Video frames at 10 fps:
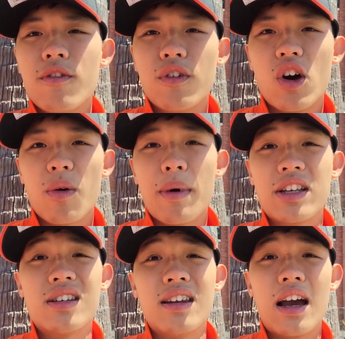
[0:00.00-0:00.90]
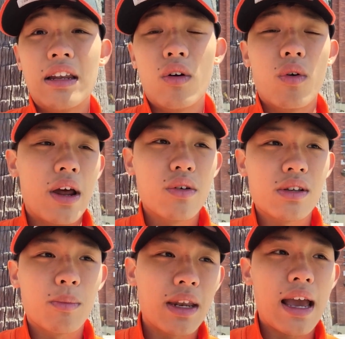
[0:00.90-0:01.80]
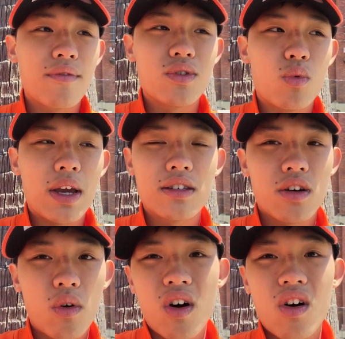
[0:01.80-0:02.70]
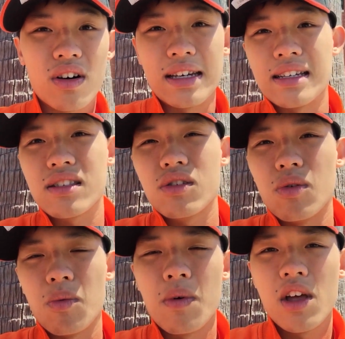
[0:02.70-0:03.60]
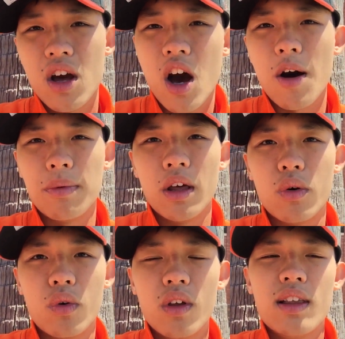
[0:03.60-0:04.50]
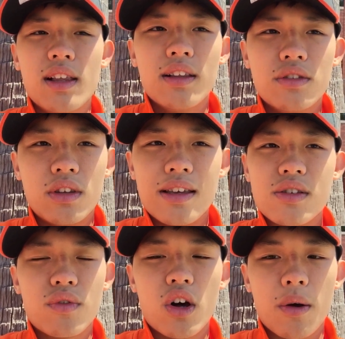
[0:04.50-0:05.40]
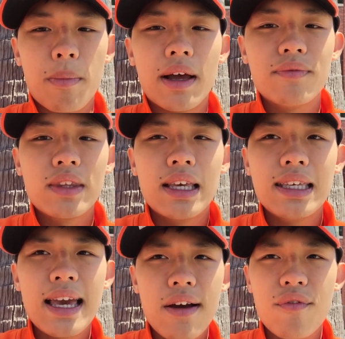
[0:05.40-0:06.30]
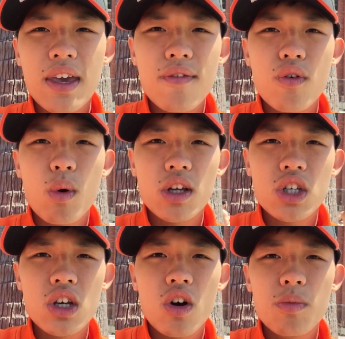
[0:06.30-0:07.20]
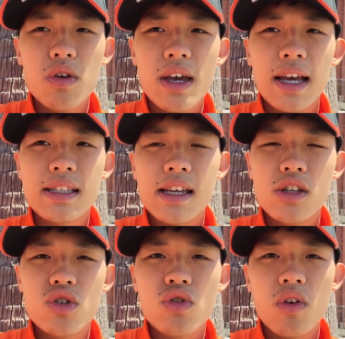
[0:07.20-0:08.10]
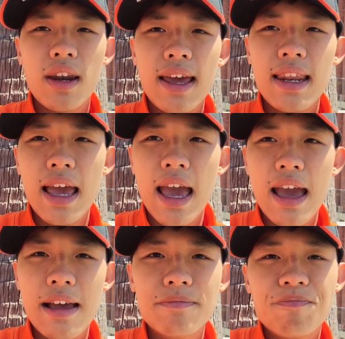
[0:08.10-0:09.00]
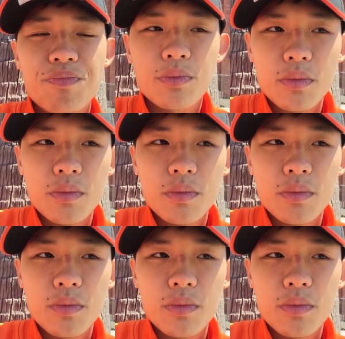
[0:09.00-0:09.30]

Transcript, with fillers: vlog by tonight or else I'm gonna have to wait till August to upload this vlog but yeah thank you for watching hope you guys enjoyed it and